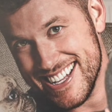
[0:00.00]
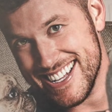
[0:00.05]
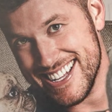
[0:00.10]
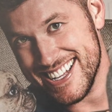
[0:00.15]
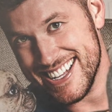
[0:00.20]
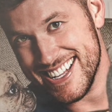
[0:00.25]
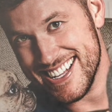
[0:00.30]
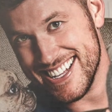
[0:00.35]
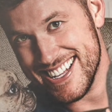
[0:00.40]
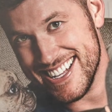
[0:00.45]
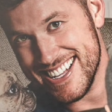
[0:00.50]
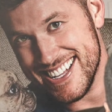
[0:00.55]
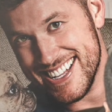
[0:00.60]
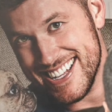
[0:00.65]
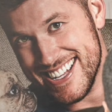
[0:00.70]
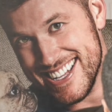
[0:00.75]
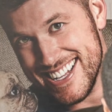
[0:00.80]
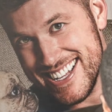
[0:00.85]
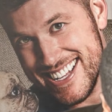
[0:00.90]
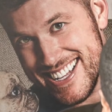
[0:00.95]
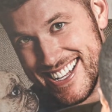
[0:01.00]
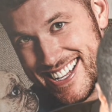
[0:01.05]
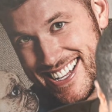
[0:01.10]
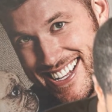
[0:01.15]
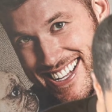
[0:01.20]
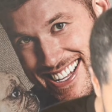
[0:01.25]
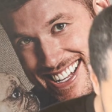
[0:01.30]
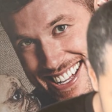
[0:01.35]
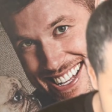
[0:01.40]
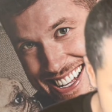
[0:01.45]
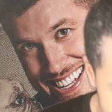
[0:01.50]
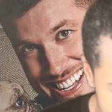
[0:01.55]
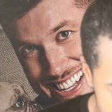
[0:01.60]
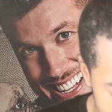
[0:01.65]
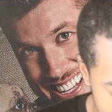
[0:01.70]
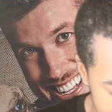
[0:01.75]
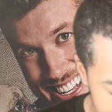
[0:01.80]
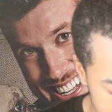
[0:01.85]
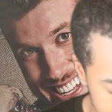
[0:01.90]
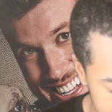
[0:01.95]

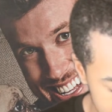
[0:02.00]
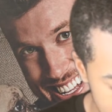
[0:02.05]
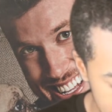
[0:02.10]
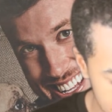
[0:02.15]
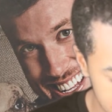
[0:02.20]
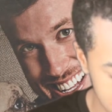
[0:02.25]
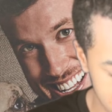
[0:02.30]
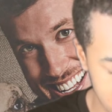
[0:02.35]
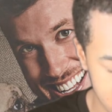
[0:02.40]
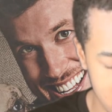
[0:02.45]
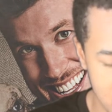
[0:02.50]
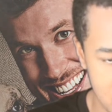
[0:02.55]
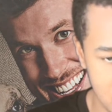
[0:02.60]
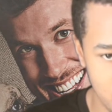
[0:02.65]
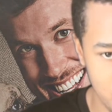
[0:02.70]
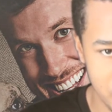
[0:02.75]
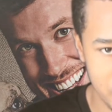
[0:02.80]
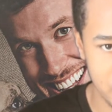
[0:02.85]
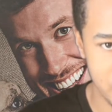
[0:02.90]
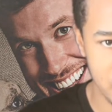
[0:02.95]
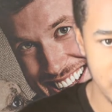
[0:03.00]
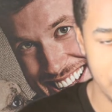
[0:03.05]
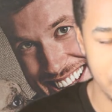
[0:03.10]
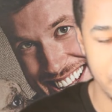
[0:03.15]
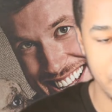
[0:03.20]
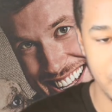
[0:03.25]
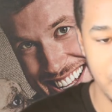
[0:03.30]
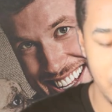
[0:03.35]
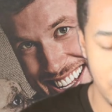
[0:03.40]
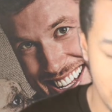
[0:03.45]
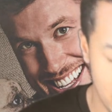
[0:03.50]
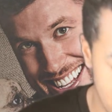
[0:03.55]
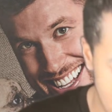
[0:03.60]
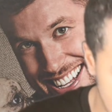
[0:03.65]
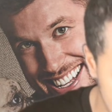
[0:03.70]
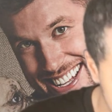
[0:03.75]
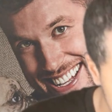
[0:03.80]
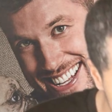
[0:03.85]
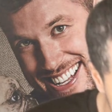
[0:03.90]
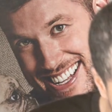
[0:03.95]

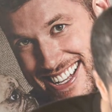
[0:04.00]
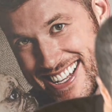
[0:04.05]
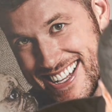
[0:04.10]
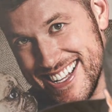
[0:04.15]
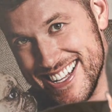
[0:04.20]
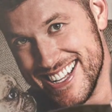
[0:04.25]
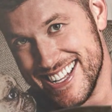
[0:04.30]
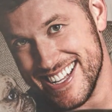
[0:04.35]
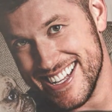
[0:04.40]
No words are spoken by the person on screen.